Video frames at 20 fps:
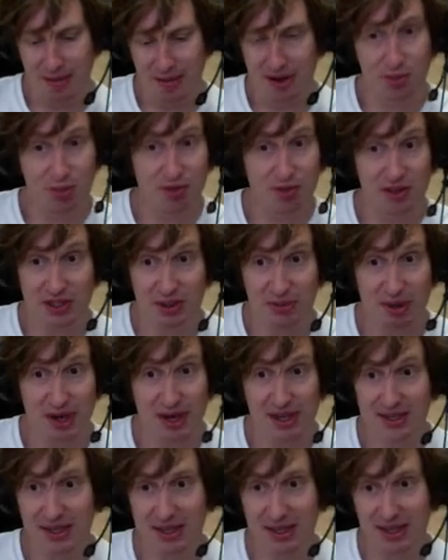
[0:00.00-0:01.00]
This movie's
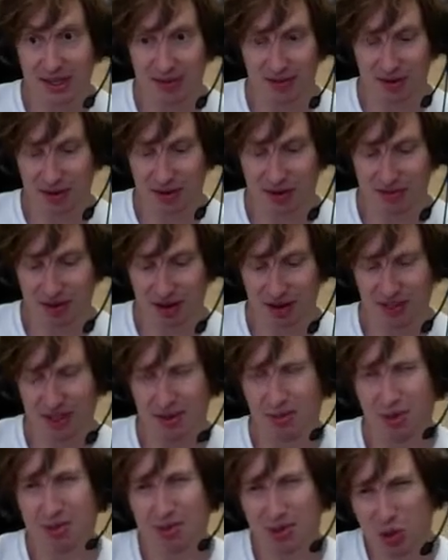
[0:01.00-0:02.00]
amazing. If you haven't
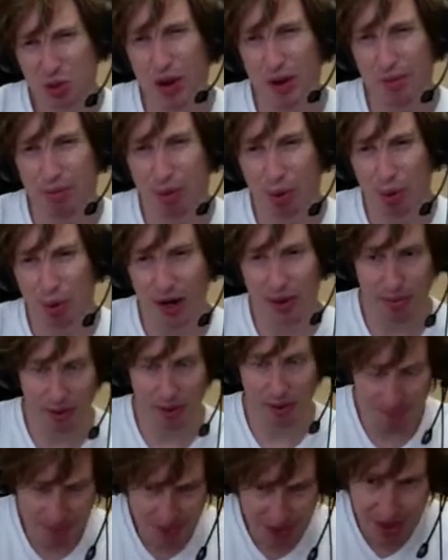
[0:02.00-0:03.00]
seen it, it's quite boring,
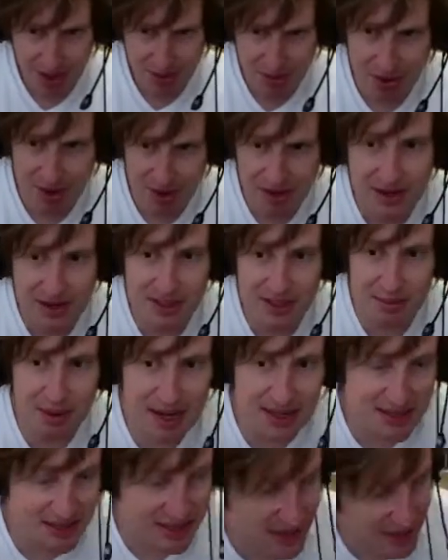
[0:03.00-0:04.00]
but there's
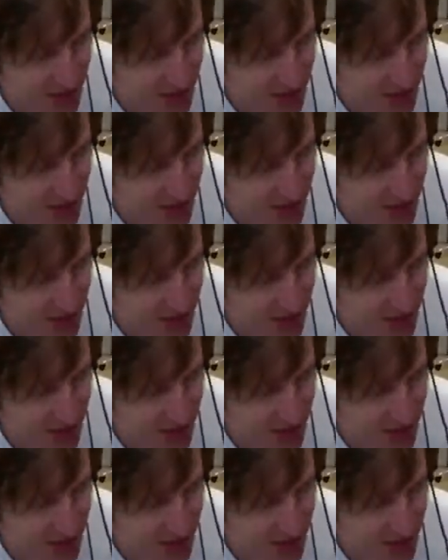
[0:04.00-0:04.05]
amazing